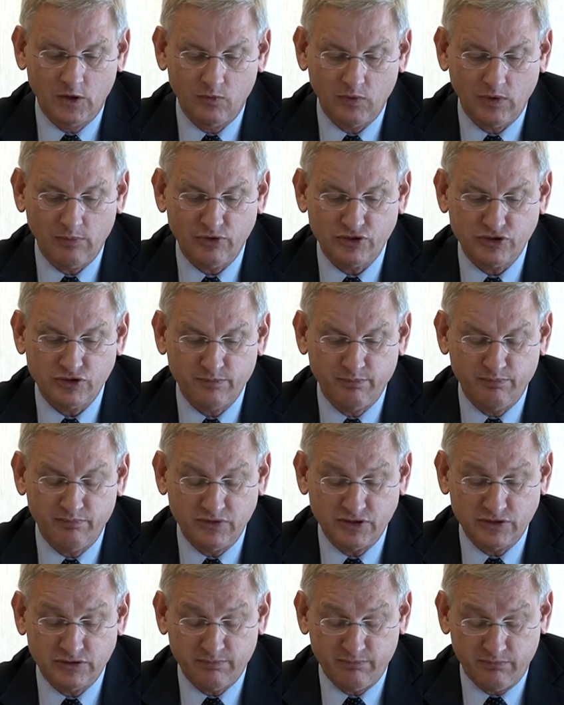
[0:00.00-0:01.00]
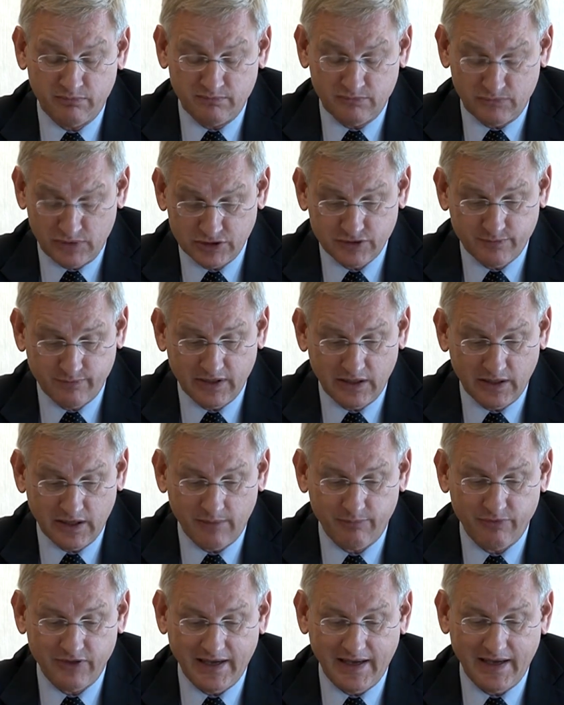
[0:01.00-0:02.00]
we must build
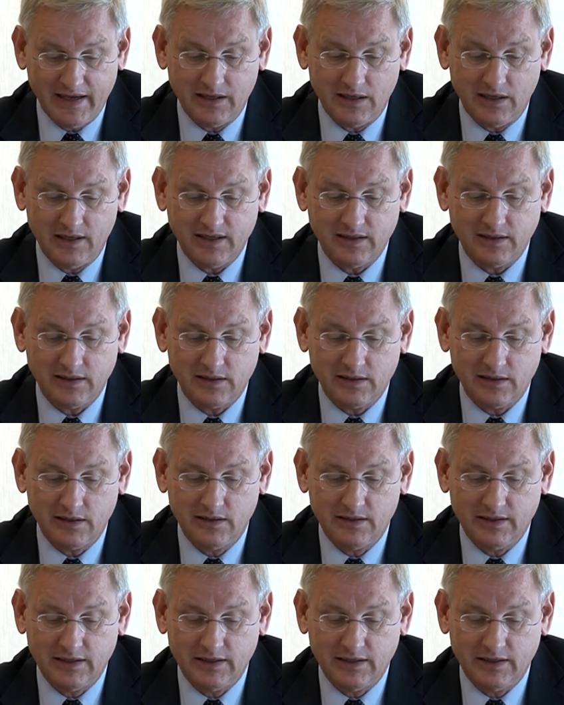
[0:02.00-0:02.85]
up the analytical,